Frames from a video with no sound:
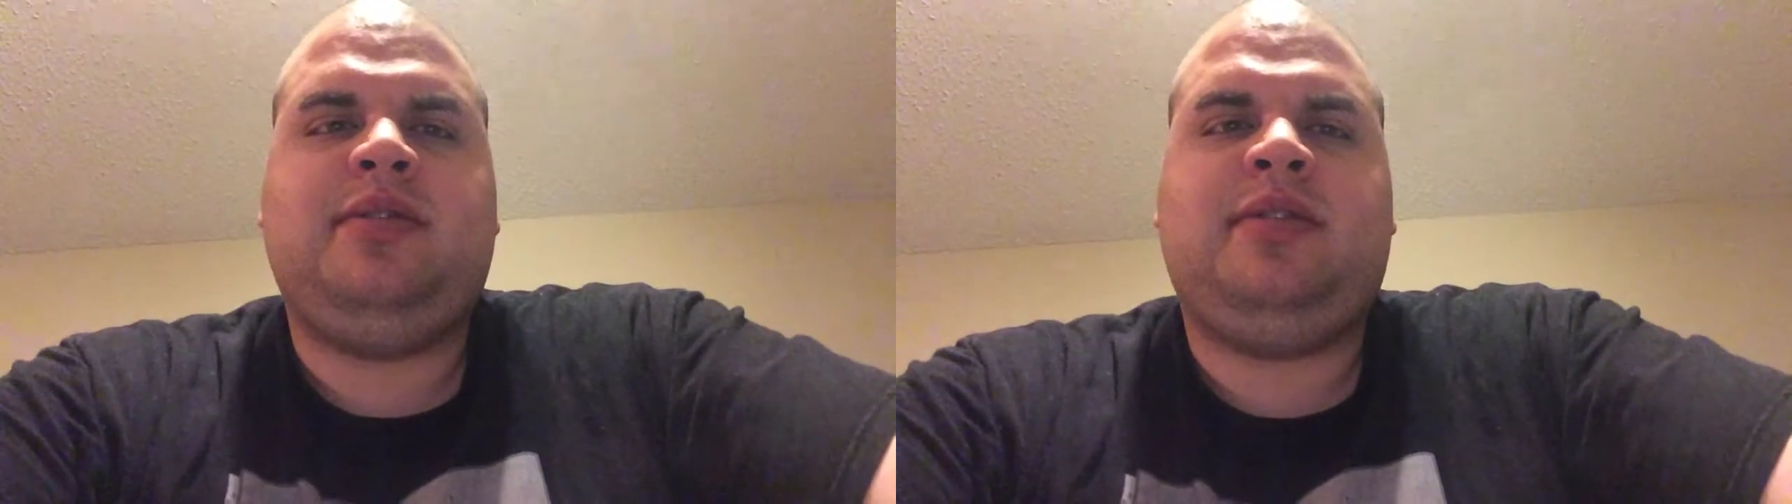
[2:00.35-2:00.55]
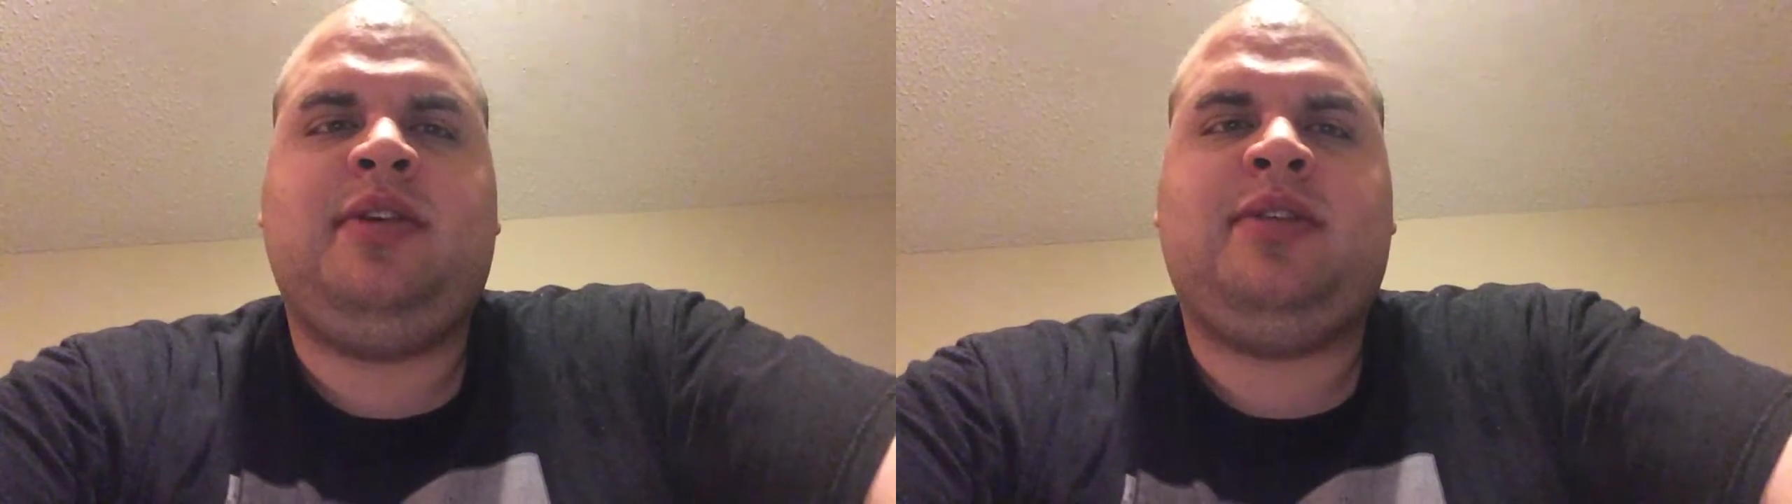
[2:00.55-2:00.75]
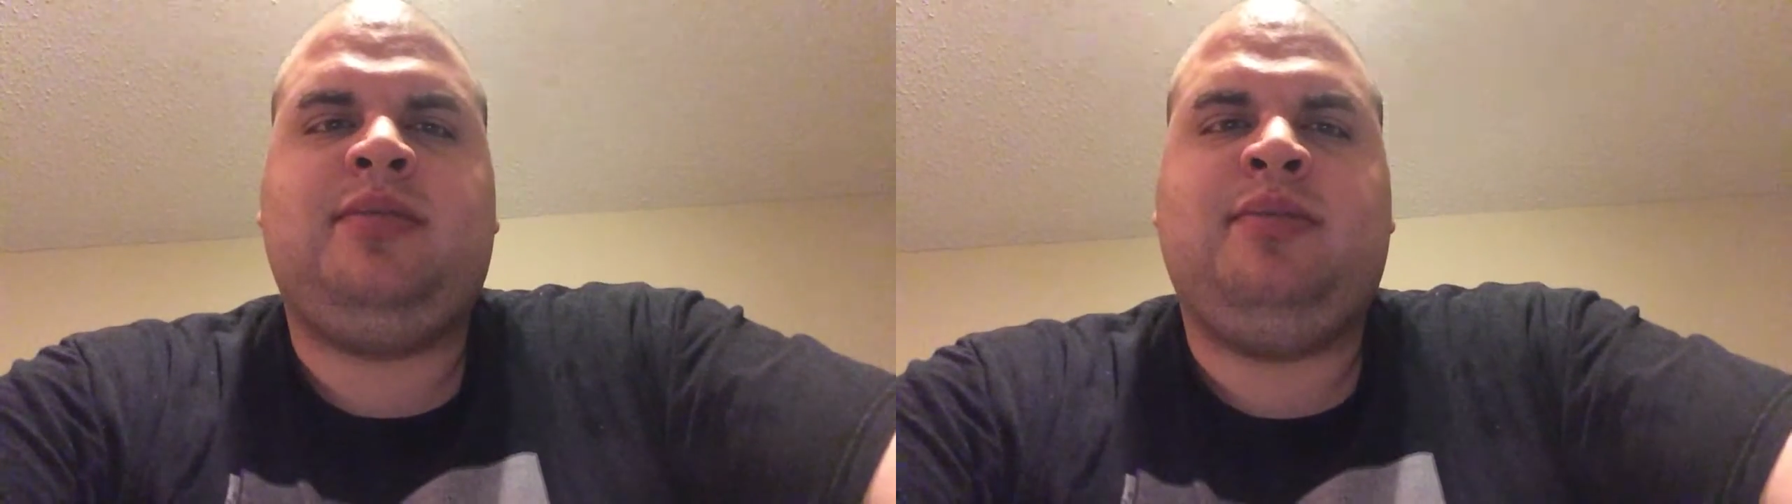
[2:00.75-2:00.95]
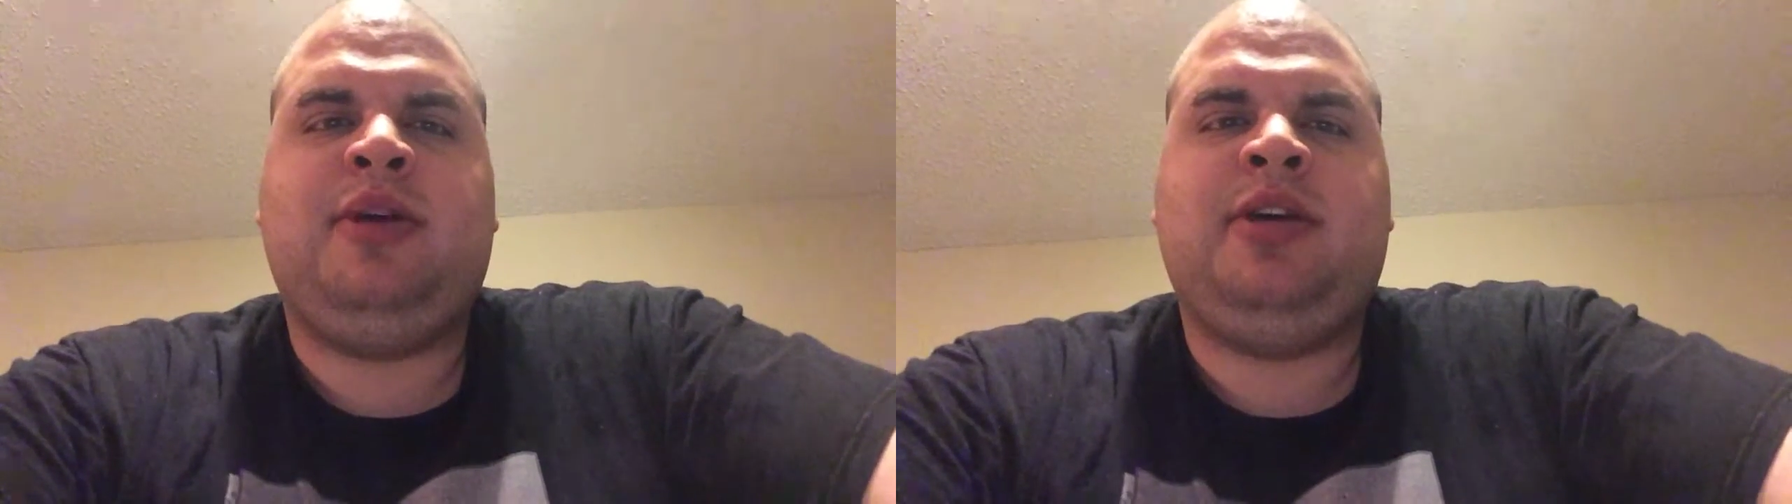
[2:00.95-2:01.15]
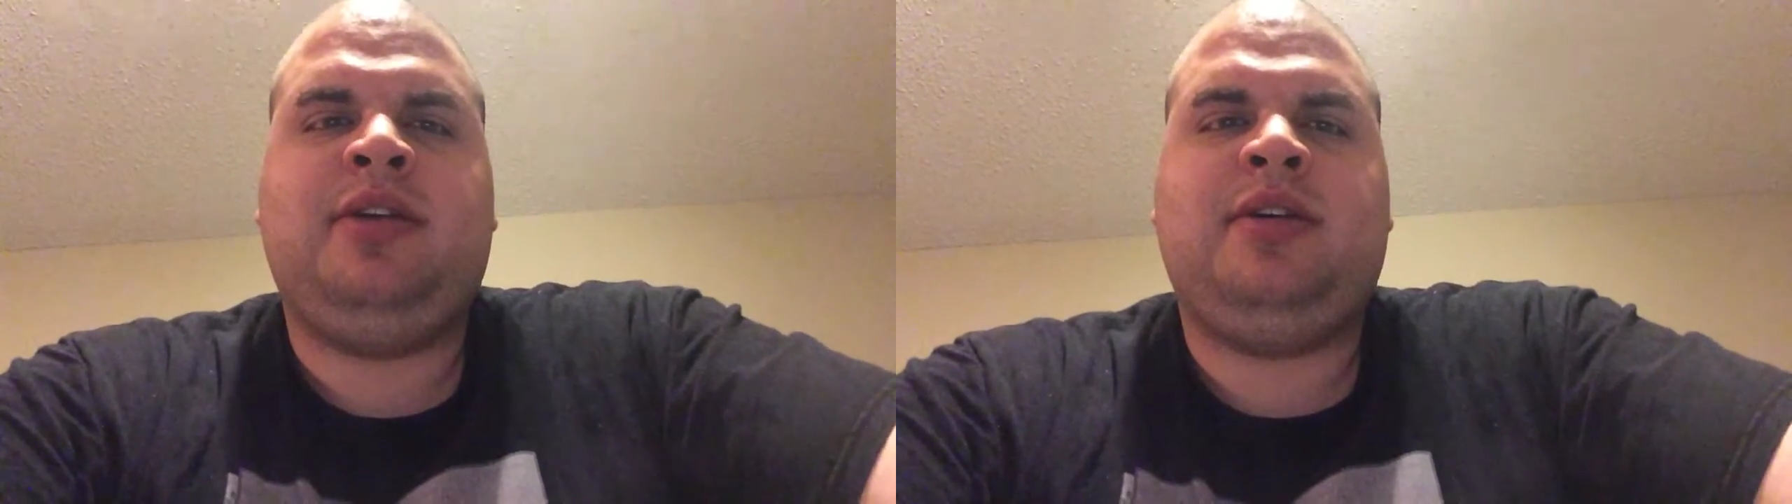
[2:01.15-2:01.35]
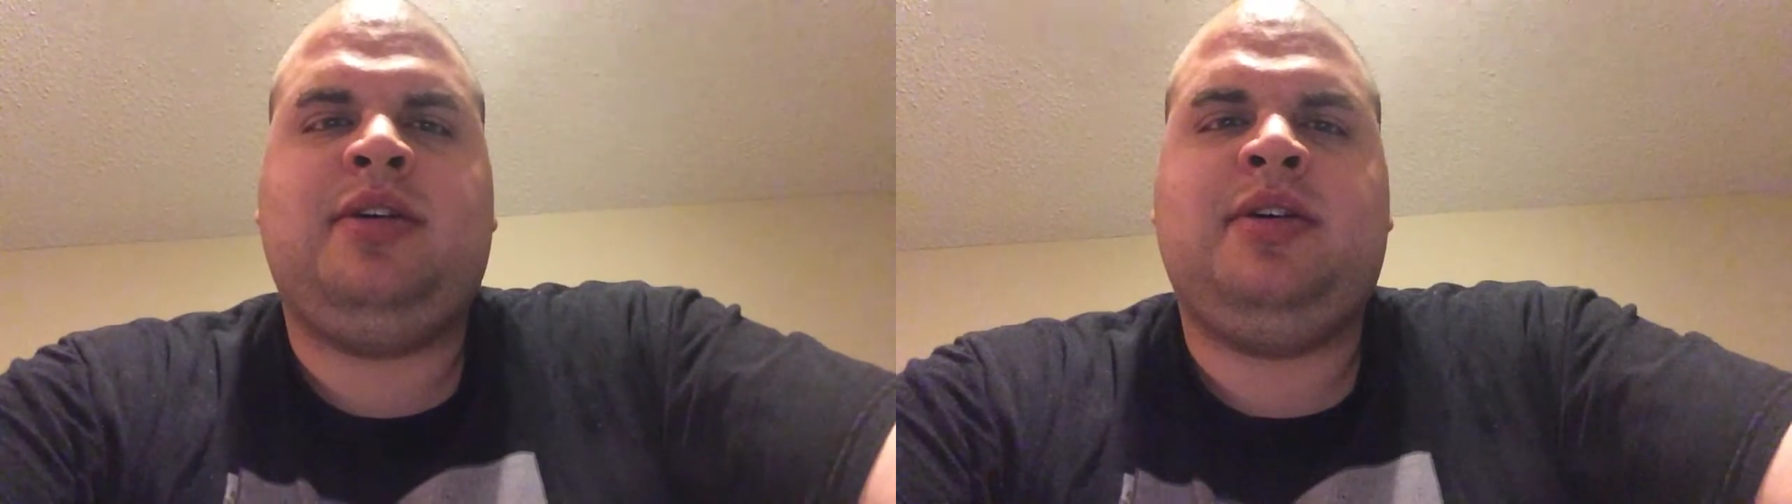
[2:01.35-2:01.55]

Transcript: Six men